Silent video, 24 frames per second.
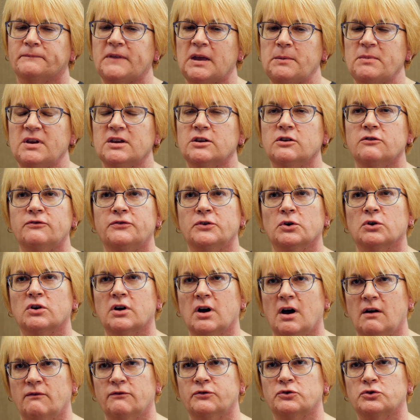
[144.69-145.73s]
They make you feel
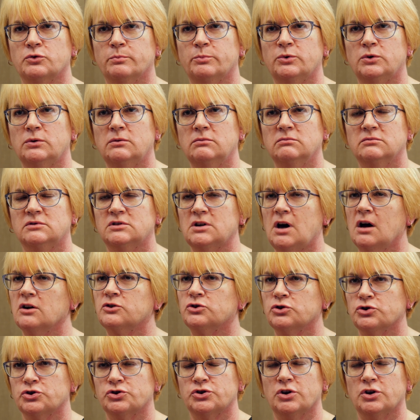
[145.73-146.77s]
comfortable. Dr.